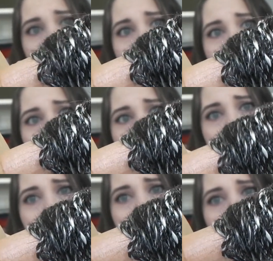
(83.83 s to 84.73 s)

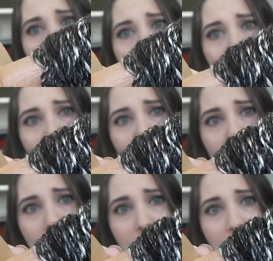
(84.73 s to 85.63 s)
and I've been
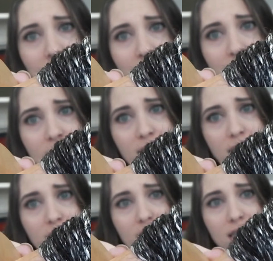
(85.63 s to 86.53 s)
struggling
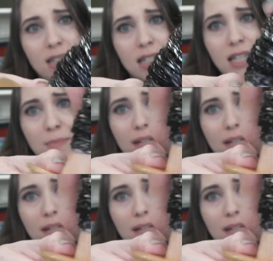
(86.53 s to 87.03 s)
to keep it